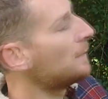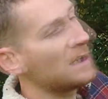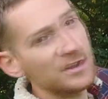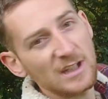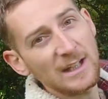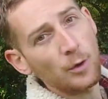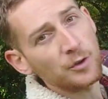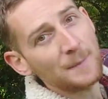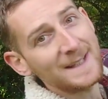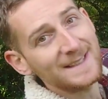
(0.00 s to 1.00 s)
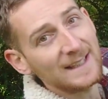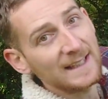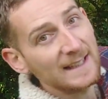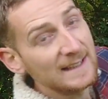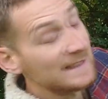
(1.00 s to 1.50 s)
commercially or
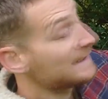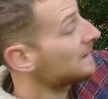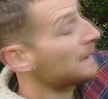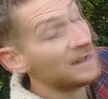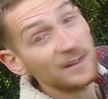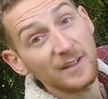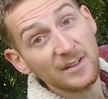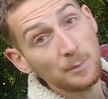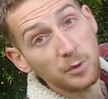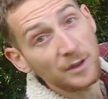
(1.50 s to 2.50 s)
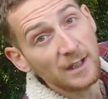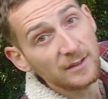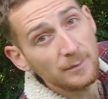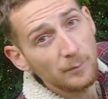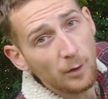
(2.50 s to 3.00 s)
domestically, doesn't matter if it's a
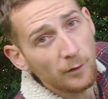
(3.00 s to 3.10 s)
product